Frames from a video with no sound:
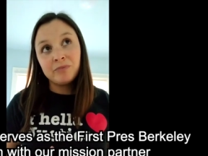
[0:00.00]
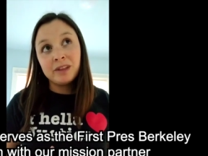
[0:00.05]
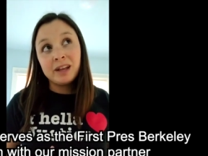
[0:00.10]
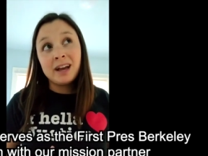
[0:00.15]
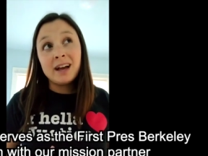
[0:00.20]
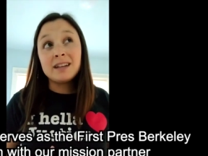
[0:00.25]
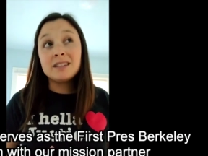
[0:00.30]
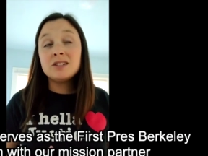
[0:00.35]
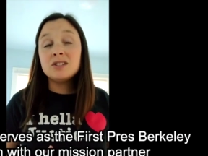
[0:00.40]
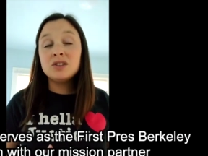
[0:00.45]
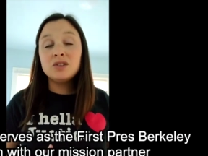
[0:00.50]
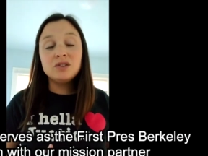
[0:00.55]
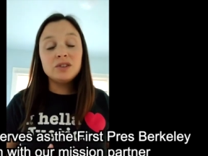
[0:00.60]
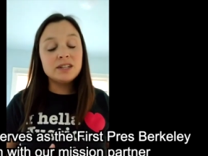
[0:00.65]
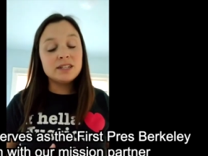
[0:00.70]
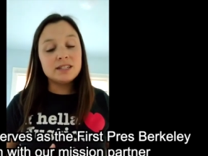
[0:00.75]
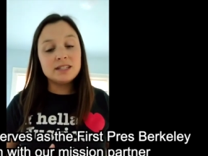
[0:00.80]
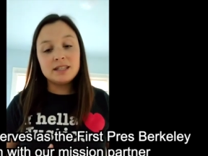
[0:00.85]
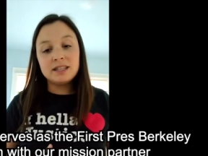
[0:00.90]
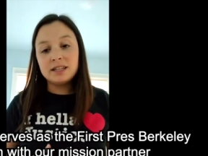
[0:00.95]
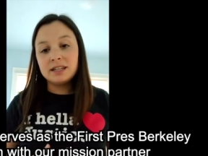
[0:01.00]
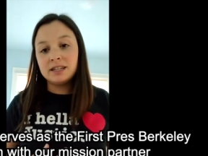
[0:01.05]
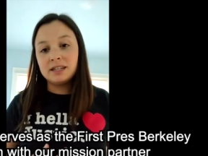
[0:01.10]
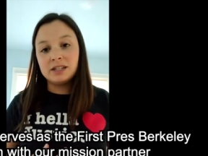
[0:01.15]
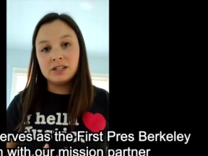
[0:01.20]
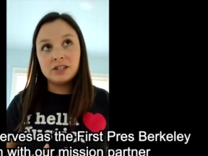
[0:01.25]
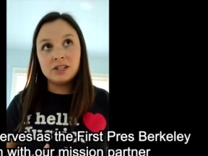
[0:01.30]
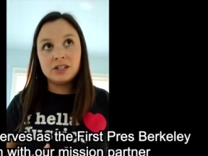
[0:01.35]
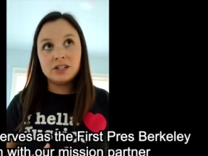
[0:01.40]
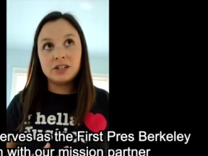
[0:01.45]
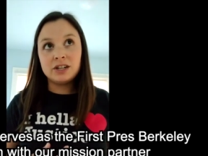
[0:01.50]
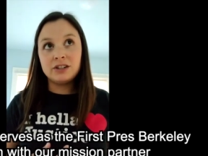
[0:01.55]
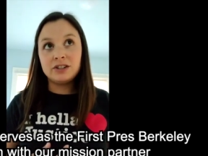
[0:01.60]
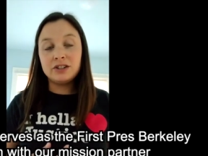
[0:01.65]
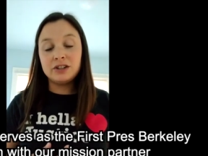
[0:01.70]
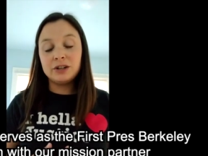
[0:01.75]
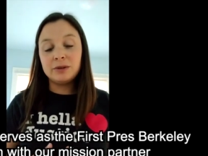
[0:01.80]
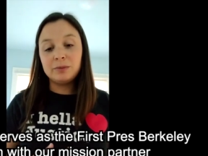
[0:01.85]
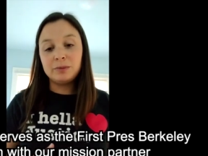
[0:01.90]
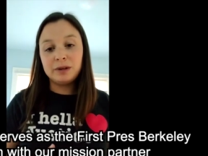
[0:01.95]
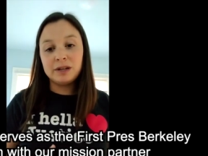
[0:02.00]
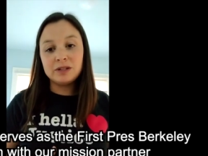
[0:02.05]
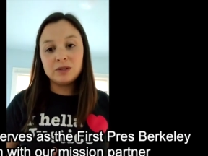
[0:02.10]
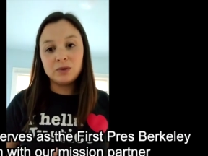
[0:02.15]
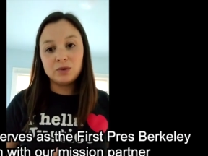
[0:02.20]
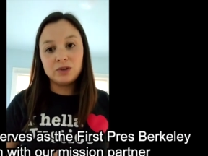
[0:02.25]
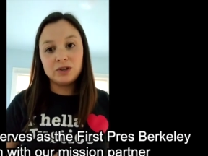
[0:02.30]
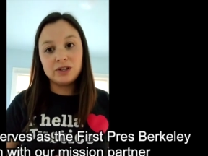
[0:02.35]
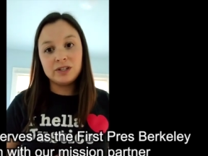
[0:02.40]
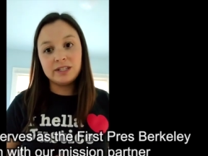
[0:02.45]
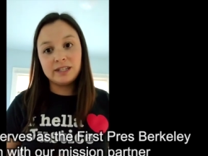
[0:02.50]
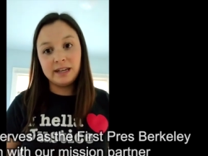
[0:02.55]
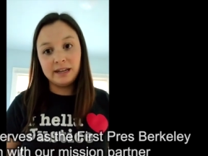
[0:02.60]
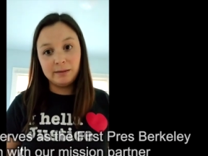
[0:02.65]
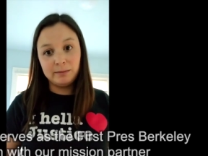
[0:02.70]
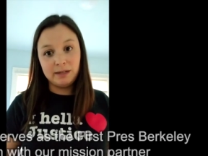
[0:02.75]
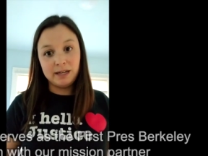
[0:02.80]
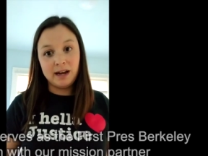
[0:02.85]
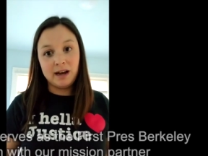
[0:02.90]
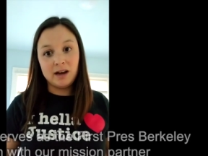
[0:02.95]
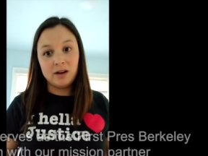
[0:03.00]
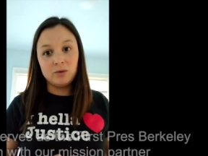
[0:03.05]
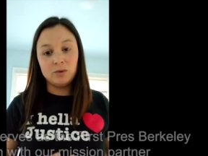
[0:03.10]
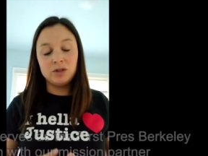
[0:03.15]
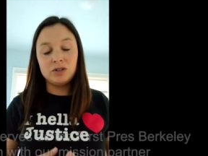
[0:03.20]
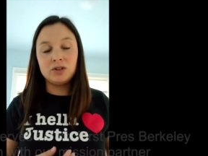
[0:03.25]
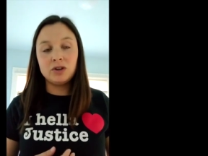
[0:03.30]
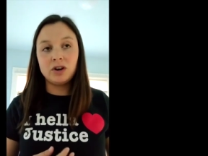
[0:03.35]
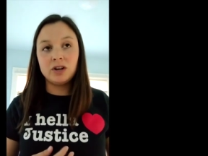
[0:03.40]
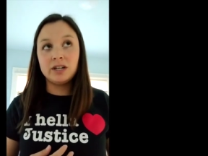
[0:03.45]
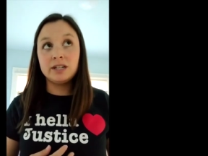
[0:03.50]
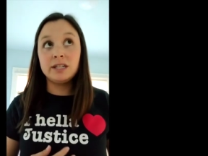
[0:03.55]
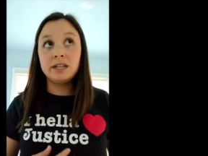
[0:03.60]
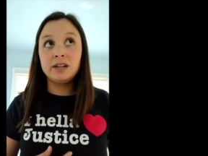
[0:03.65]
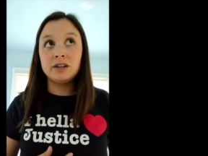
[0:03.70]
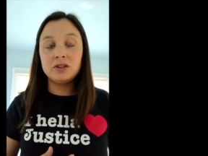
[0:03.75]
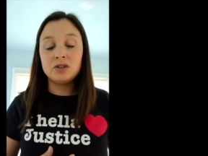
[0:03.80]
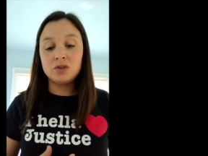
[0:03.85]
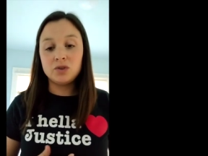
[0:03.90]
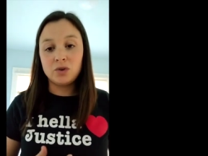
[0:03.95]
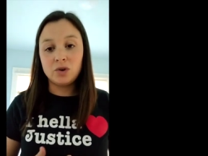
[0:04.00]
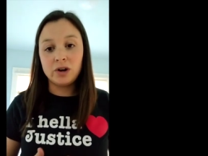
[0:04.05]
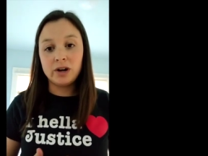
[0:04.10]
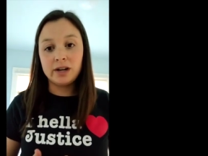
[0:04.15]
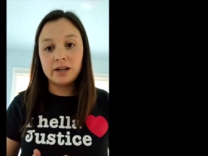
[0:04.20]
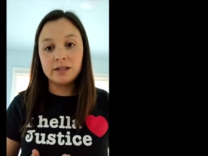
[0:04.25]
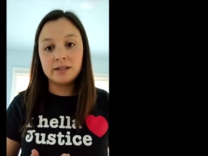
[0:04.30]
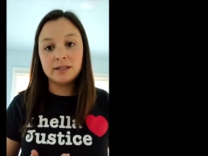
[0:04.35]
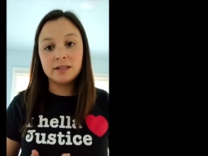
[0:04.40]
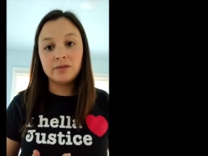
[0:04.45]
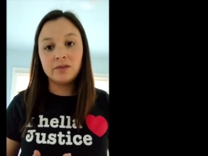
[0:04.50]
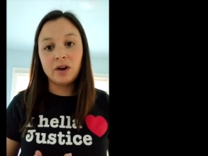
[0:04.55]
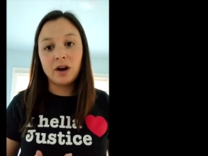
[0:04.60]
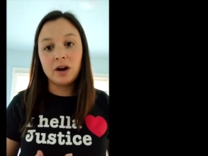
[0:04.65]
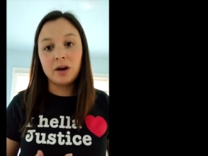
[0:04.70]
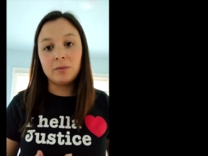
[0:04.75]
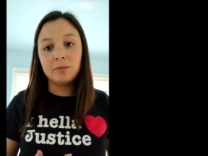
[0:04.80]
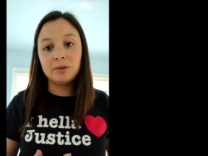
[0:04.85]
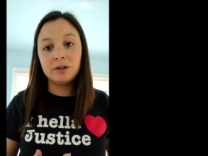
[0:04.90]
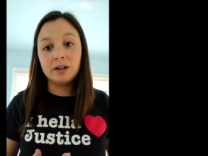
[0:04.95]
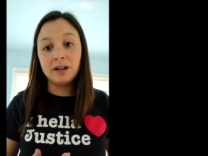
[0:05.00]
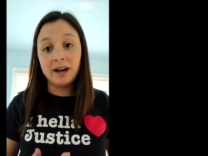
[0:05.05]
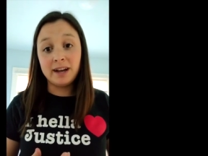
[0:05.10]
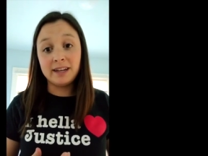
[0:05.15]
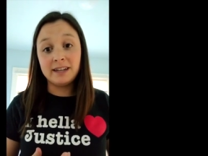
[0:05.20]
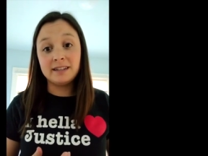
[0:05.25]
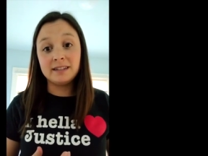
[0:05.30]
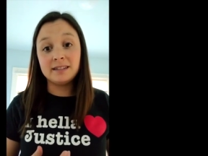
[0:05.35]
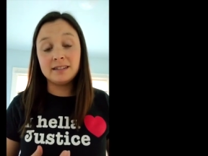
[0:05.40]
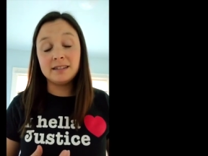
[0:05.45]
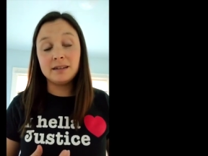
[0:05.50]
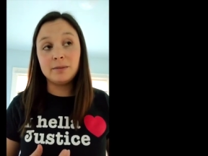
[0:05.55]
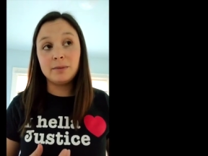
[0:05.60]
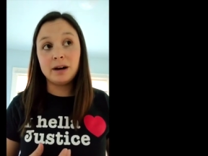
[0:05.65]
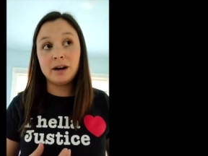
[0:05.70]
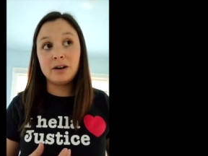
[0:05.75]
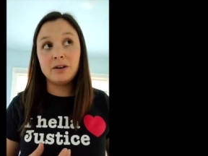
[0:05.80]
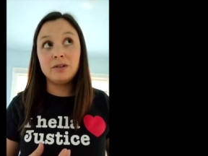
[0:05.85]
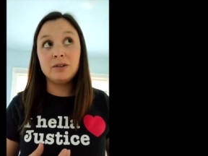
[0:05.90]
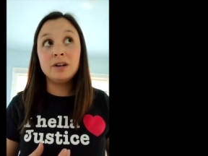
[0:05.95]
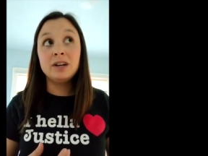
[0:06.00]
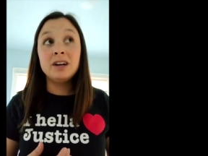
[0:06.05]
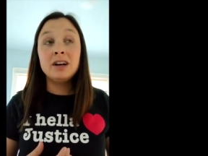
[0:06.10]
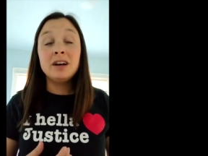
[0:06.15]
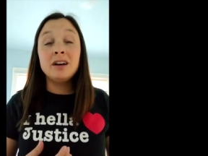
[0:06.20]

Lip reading: As soon as the shelter-in-place orders came down, we started to hear stories from clients about